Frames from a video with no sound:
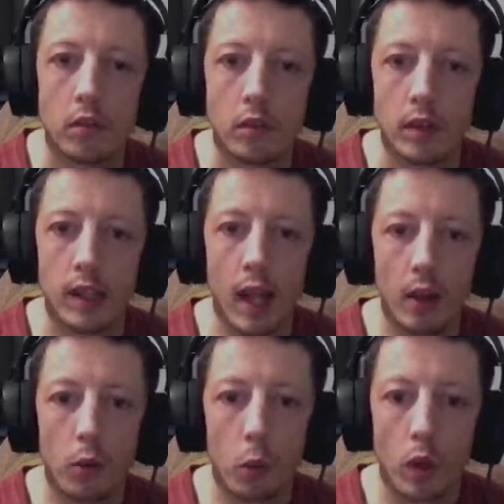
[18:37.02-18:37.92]
get
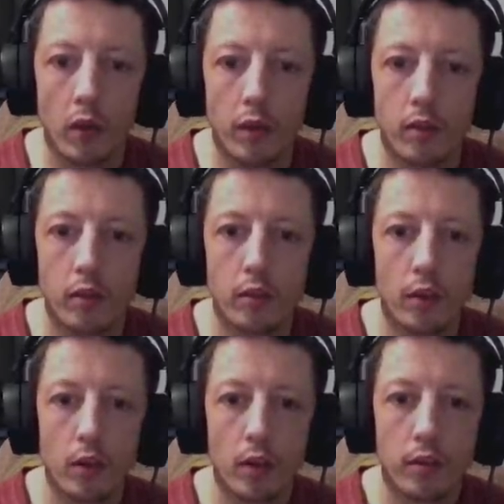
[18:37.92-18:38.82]
quicker into the
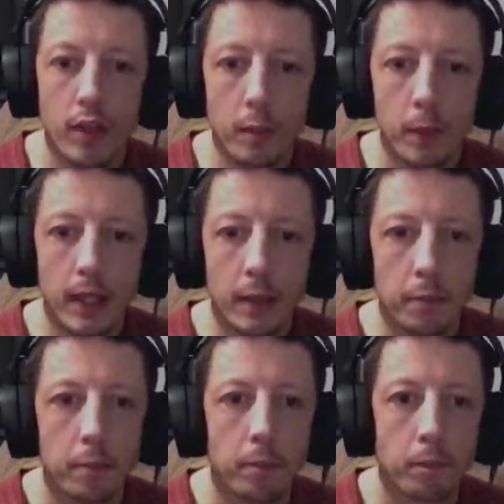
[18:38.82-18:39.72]
circle if need be.
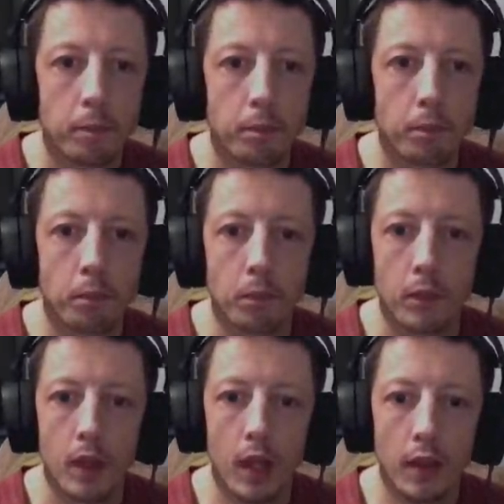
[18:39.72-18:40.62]

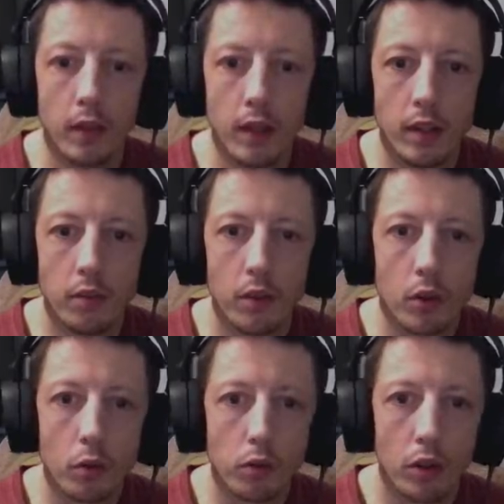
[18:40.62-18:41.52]
And the
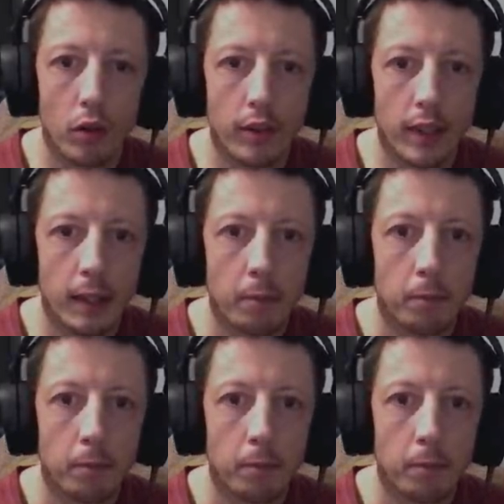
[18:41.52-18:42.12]
circle's closing in.